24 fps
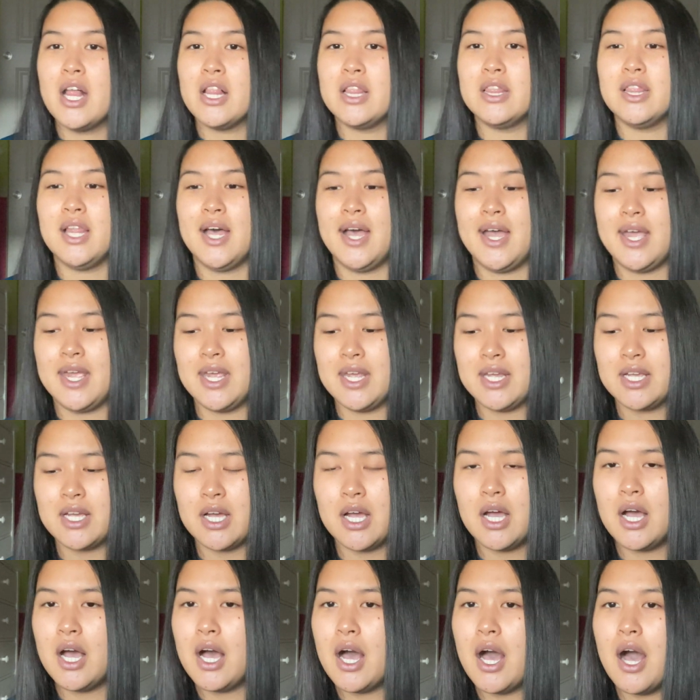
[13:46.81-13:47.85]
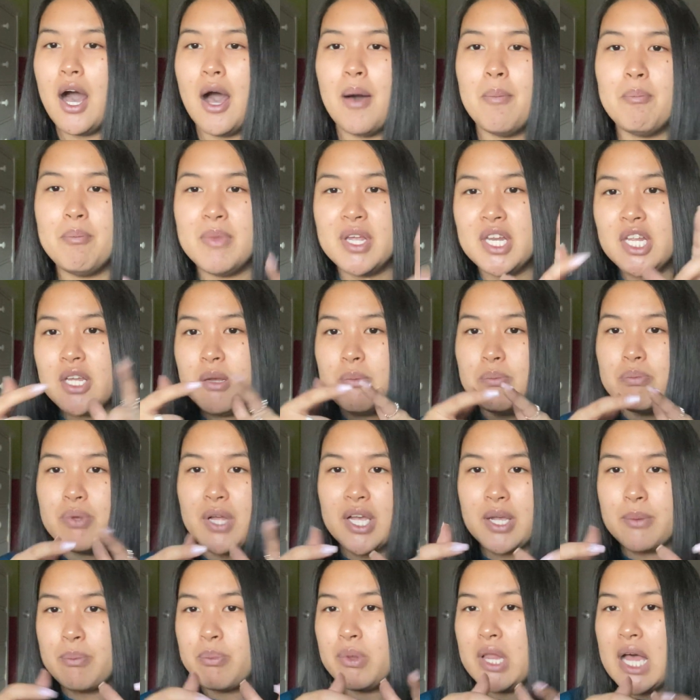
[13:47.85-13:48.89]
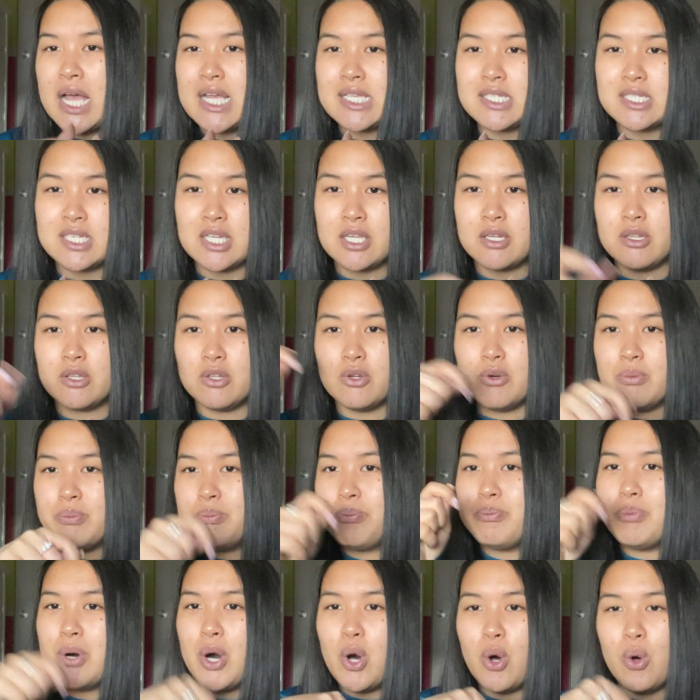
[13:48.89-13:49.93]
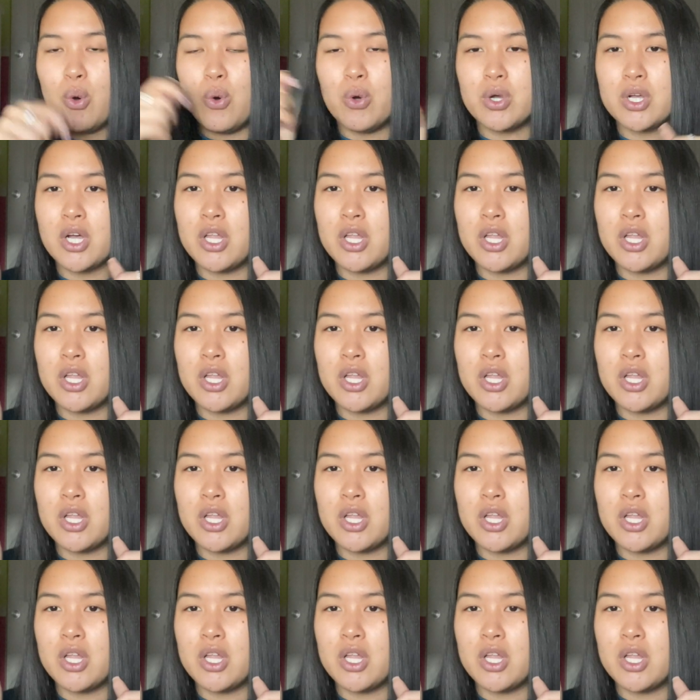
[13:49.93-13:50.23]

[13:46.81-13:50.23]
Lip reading: like a mini like plastic little bowl,